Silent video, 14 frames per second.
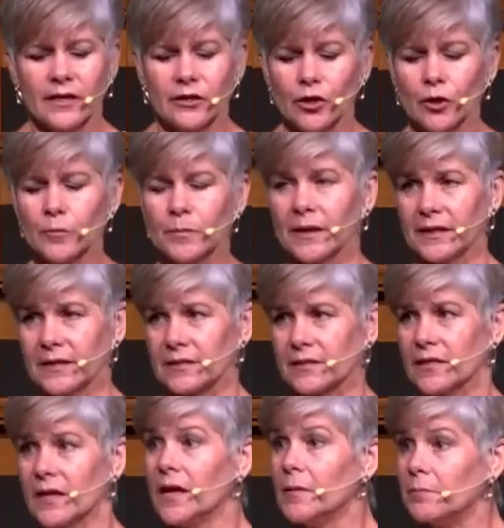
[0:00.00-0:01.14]
and
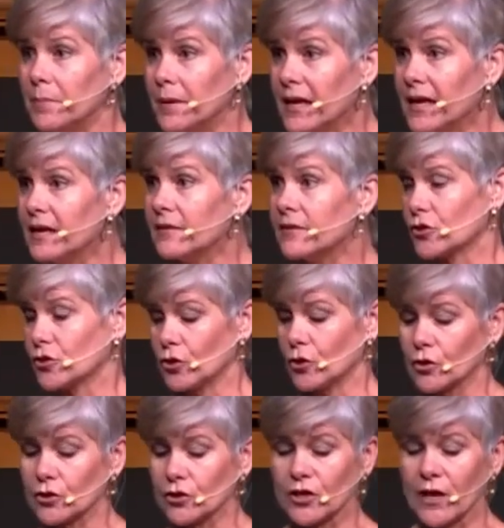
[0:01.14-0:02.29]
nobodies. Be the
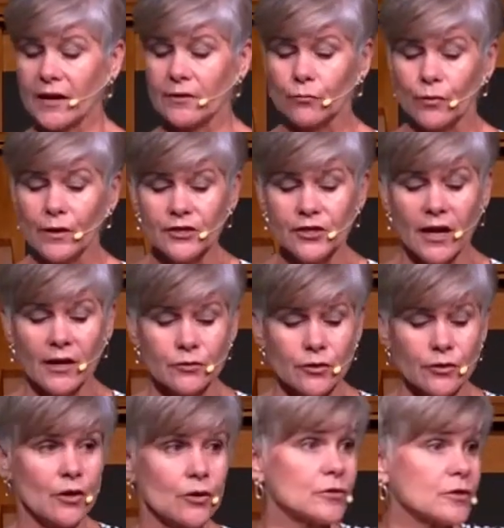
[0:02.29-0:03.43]
church and reach out
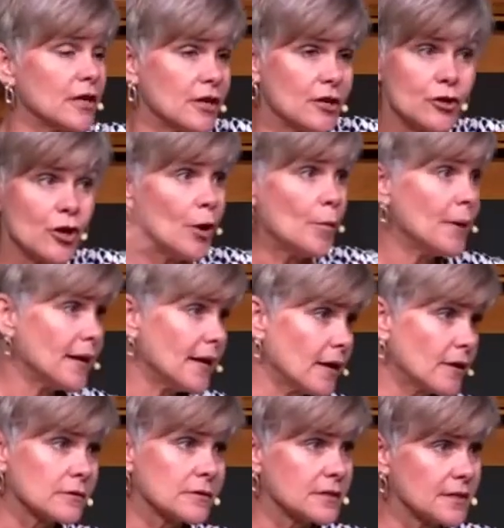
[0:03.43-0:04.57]
to those that nobody
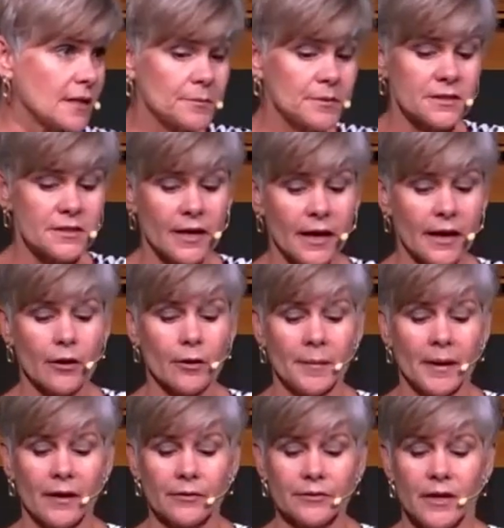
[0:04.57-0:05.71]
else seems to care
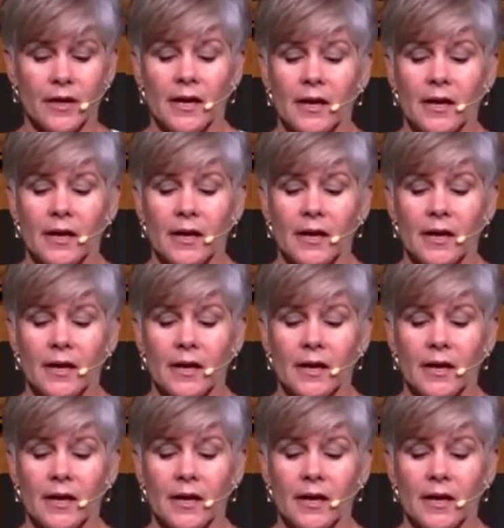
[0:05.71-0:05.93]
about.